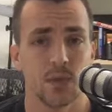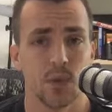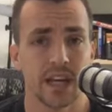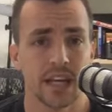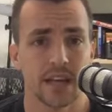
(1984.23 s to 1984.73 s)
the
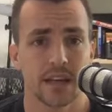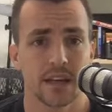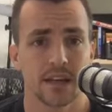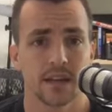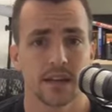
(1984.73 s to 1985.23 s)
week.
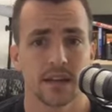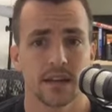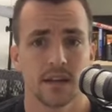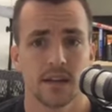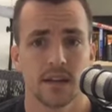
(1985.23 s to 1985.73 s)

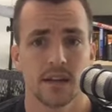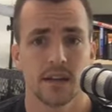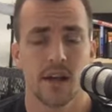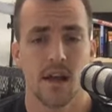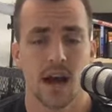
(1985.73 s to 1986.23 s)

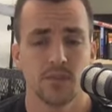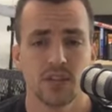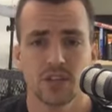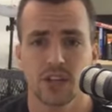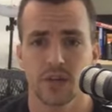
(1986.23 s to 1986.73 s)

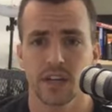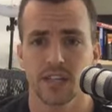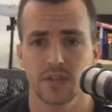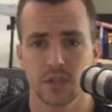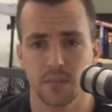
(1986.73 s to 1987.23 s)
I'm just
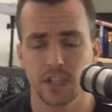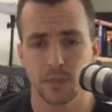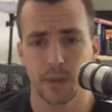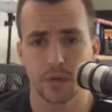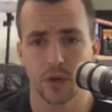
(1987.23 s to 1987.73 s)
curious. There's a
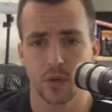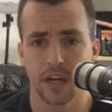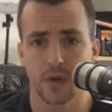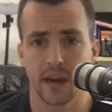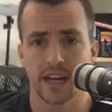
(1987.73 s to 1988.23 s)
bunch of people who
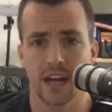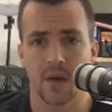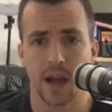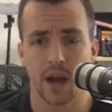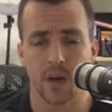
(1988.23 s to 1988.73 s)
are here right
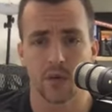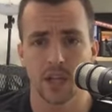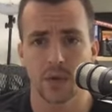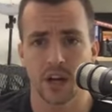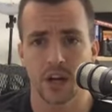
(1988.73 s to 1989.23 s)
now. I
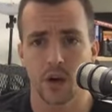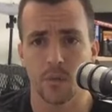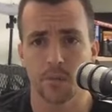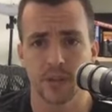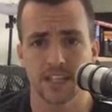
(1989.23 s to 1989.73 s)
really want to
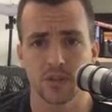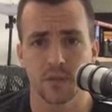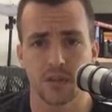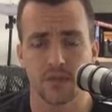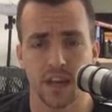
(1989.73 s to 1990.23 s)
know. Please
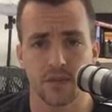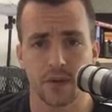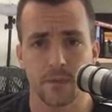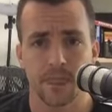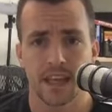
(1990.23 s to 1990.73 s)
do me the
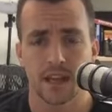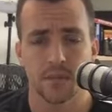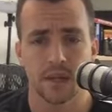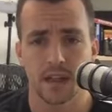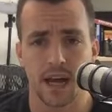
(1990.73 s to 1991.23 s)
favor.
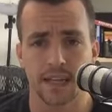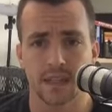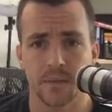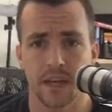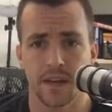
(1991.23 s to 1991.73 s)
It'd mean a
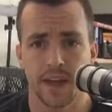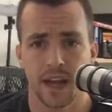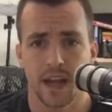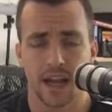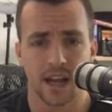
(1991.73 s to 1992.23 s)
lot to me.
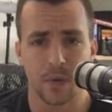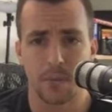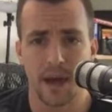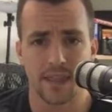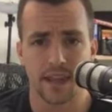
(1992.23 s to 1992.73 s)
Like, I
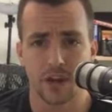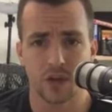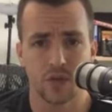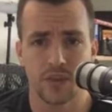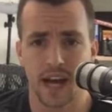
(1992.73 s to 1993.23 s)
know, Beth, I know
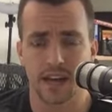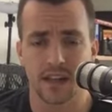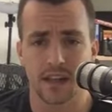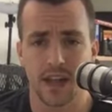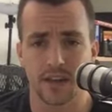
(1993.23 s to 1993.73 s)
you've
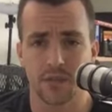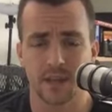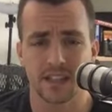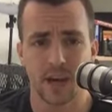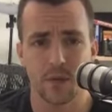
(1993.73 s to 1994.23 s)
gotten a client
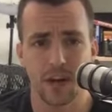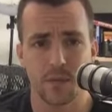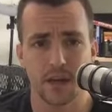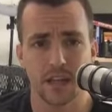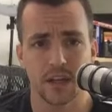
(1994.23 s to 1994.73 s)
from this. I want
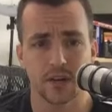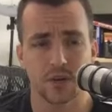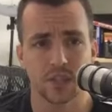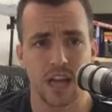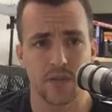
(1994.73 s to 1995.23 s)
everybody here
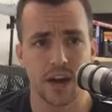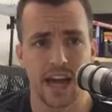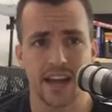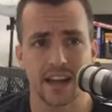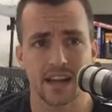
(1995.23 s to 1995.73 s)
who's ever
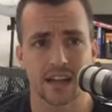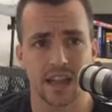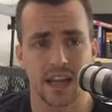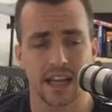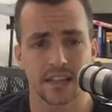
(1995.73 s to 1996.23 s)
had a
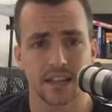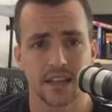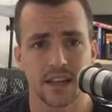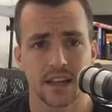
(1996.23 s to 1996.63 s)
client